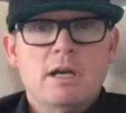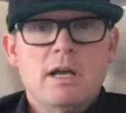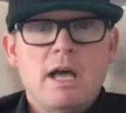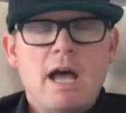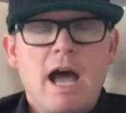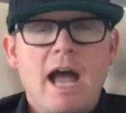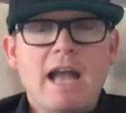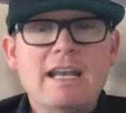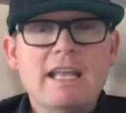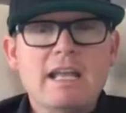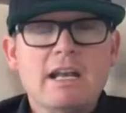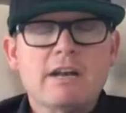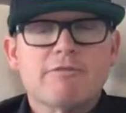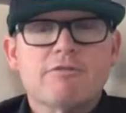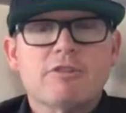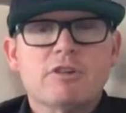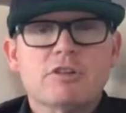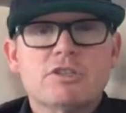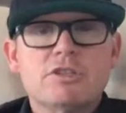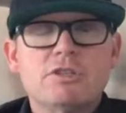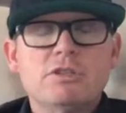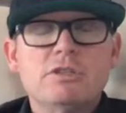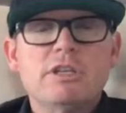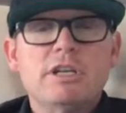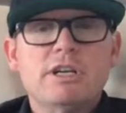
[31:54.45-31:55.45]
I did it for
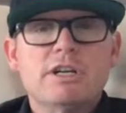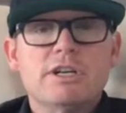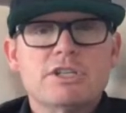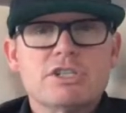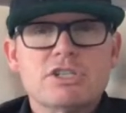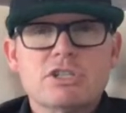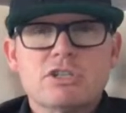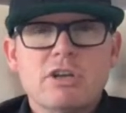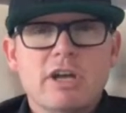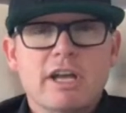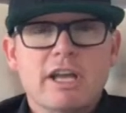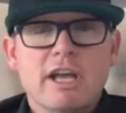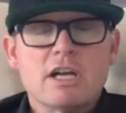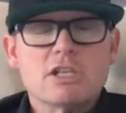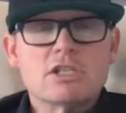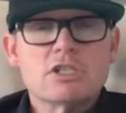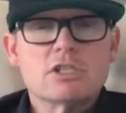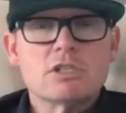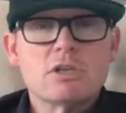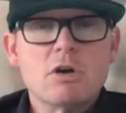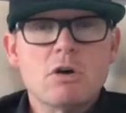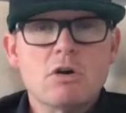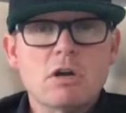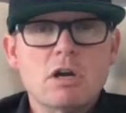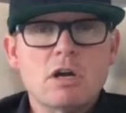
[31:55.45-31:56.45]
2 years until I got
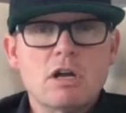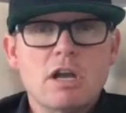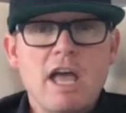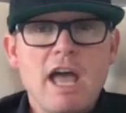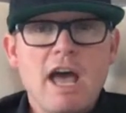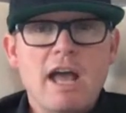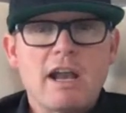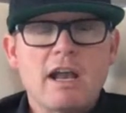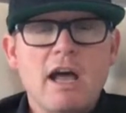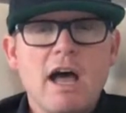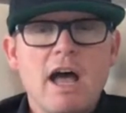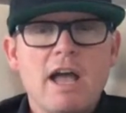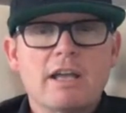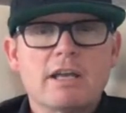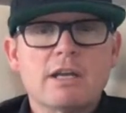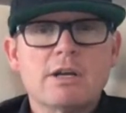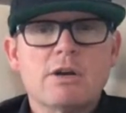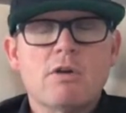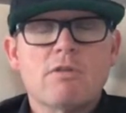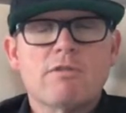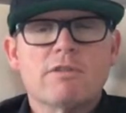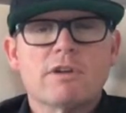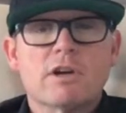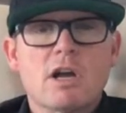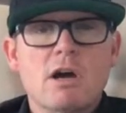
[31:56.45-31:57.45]
so good at it, I could
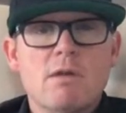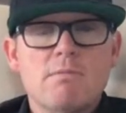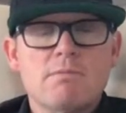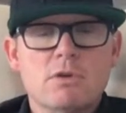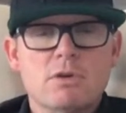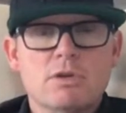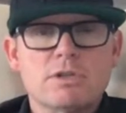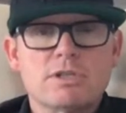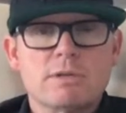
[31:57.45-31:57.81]
overcome those